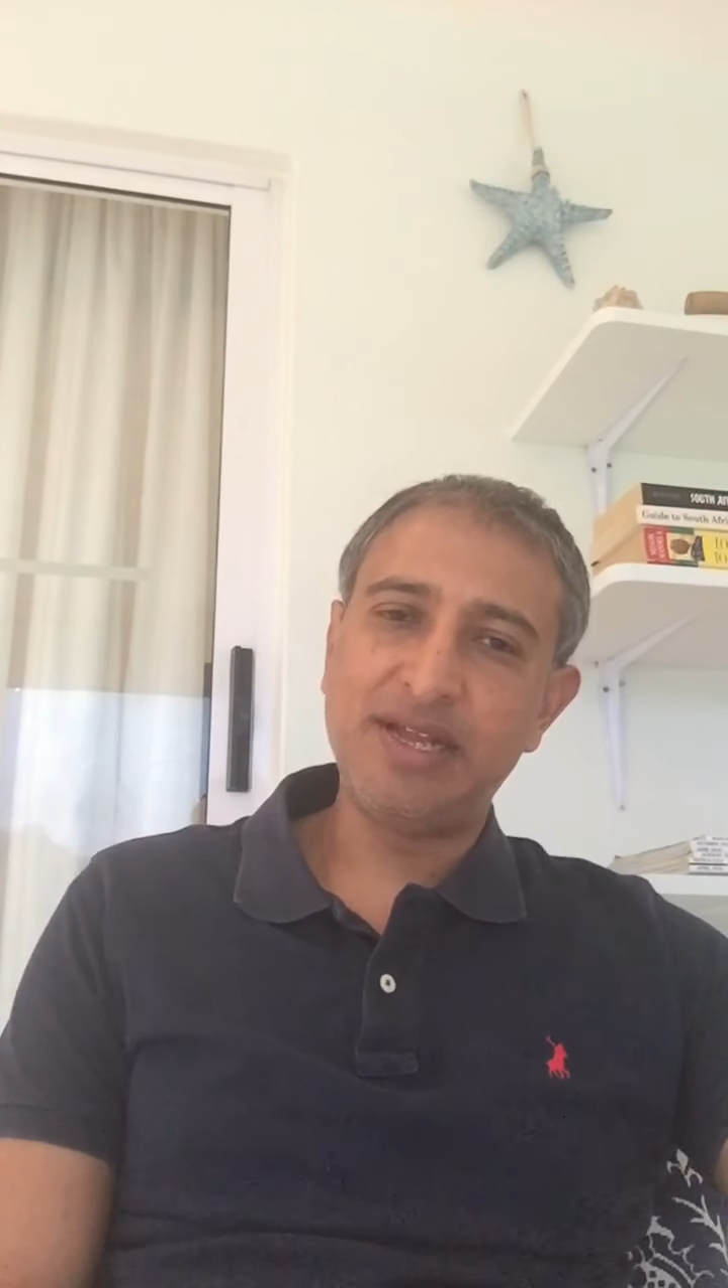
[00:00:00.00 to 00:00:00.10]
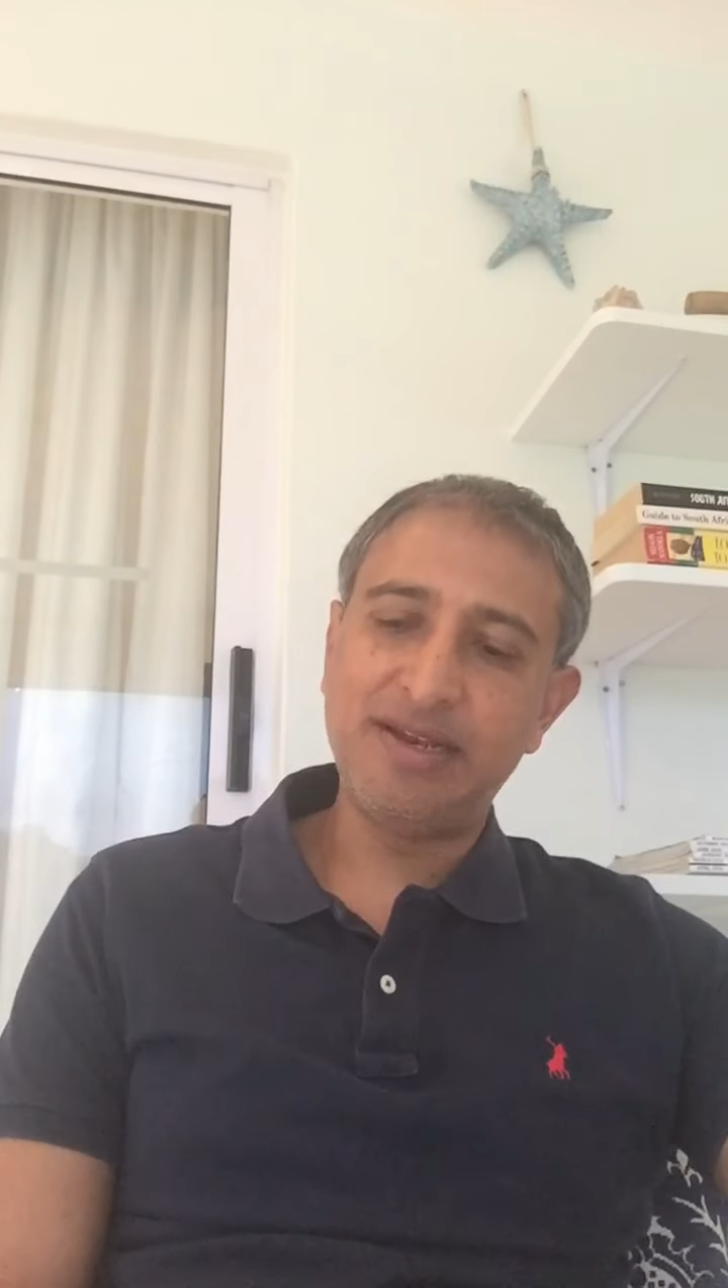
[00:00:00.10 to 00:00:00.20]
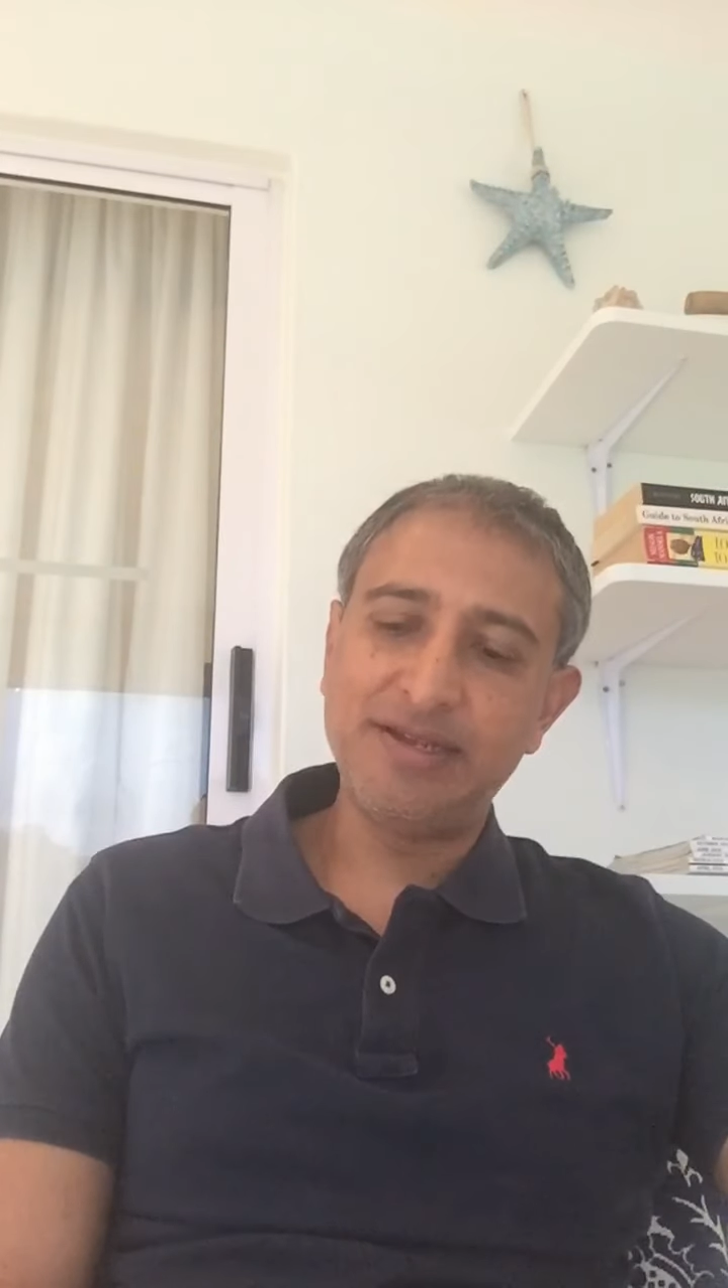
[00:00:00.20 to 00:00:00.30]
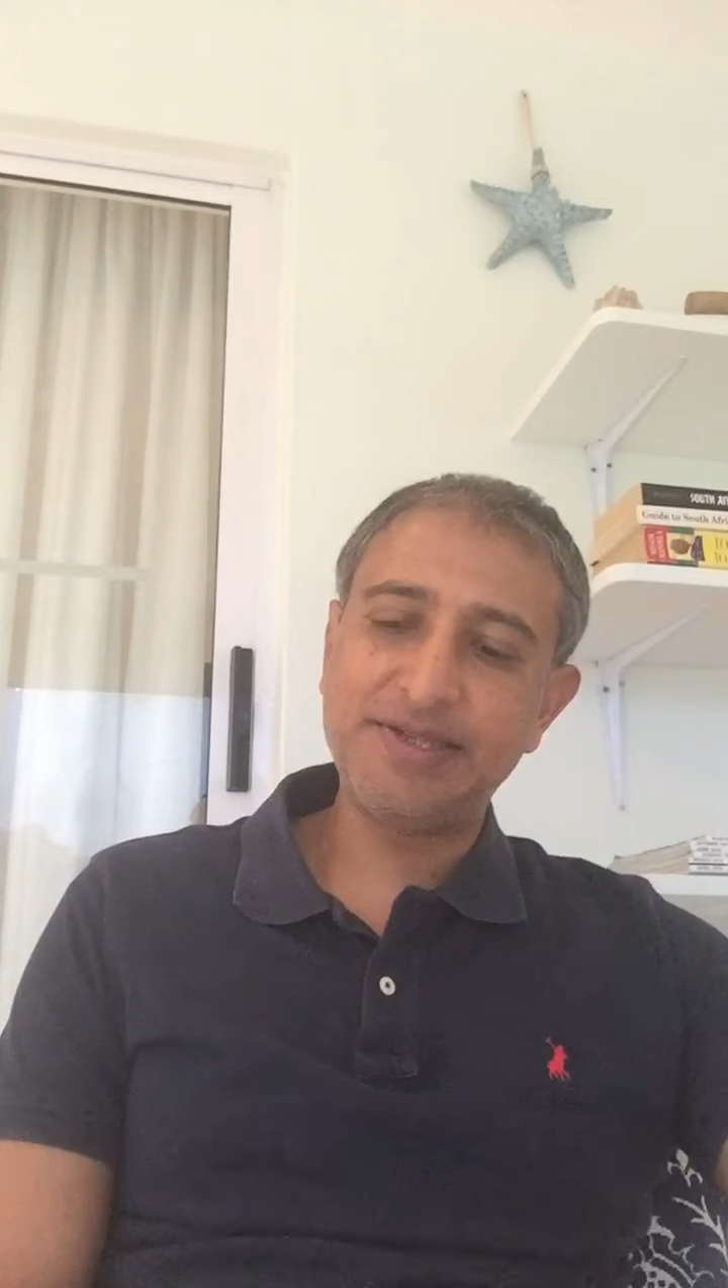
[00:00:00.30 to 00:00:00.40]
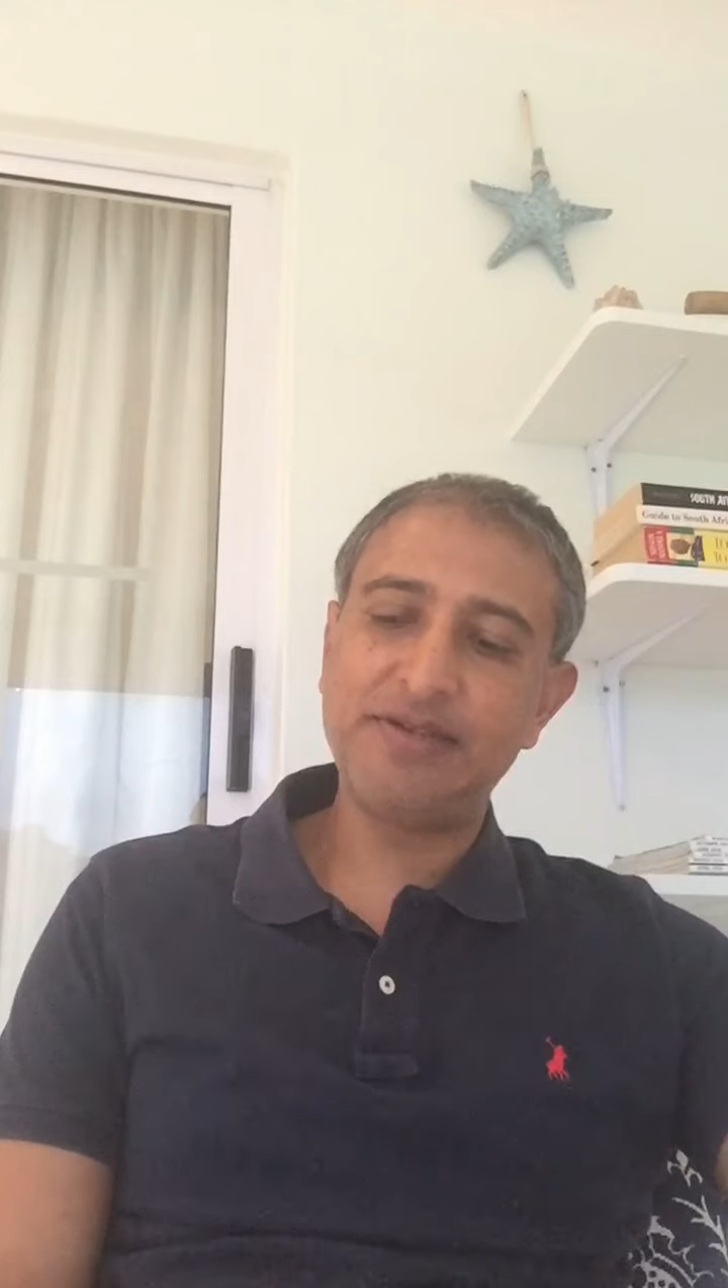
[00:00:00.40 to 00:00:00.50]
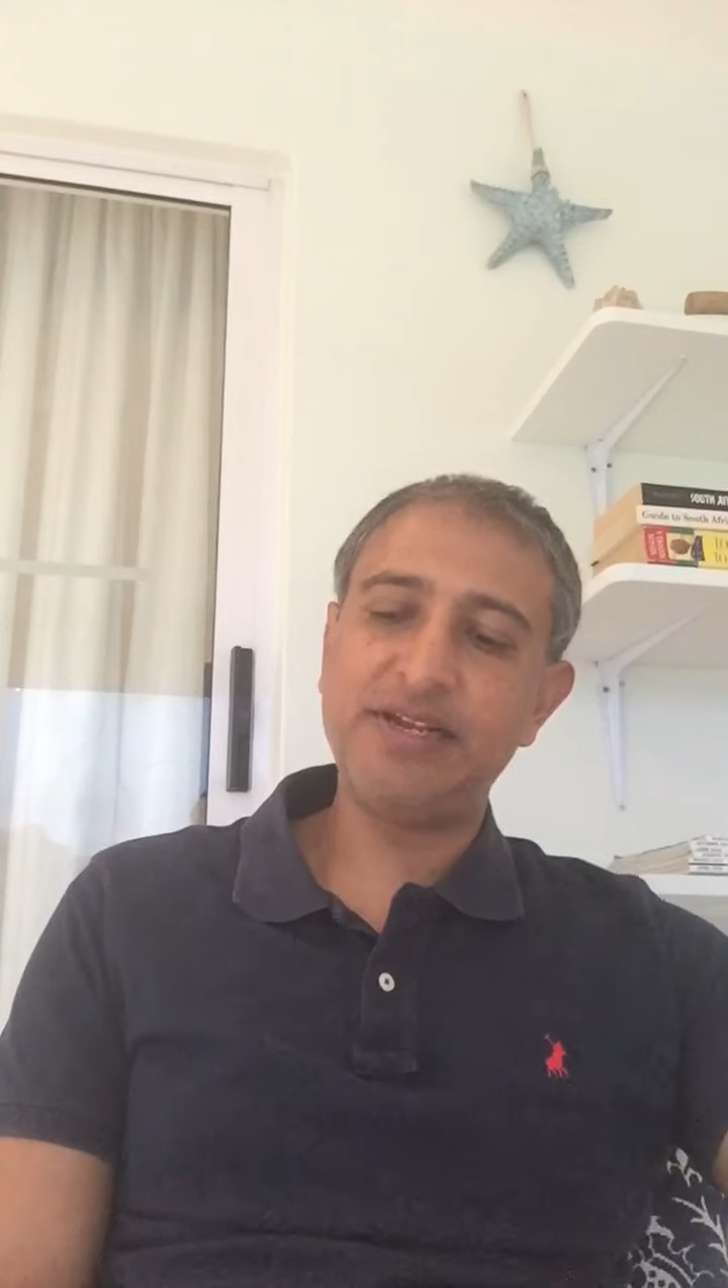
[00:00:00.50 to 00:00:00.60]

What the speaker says: elicit